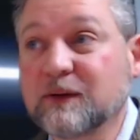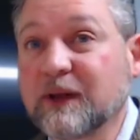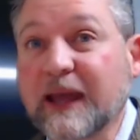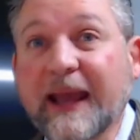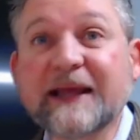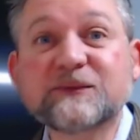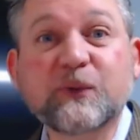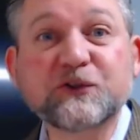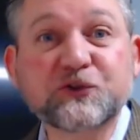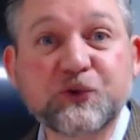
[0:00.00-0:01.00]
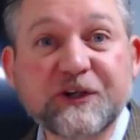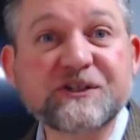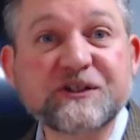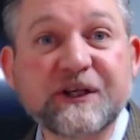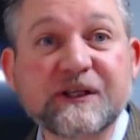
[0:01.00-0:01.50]
Ask most
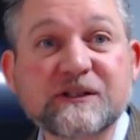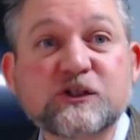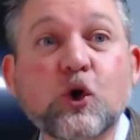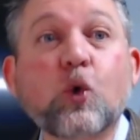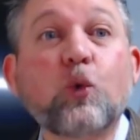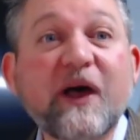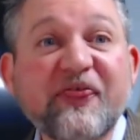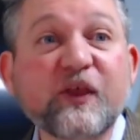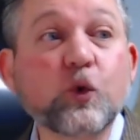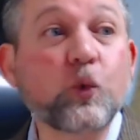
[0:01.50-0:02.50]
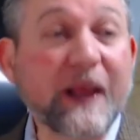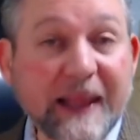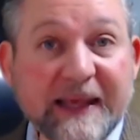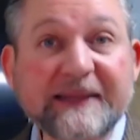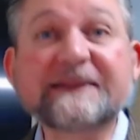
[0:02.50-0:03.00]
Christians what they're
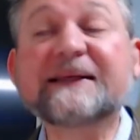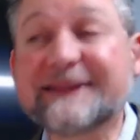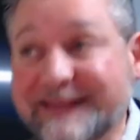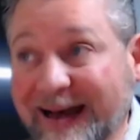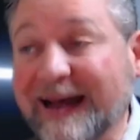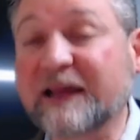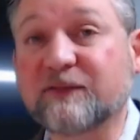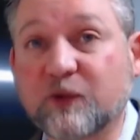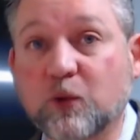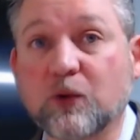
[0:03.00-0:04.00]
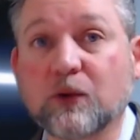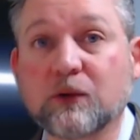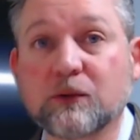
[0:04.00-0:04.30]
willing to die for.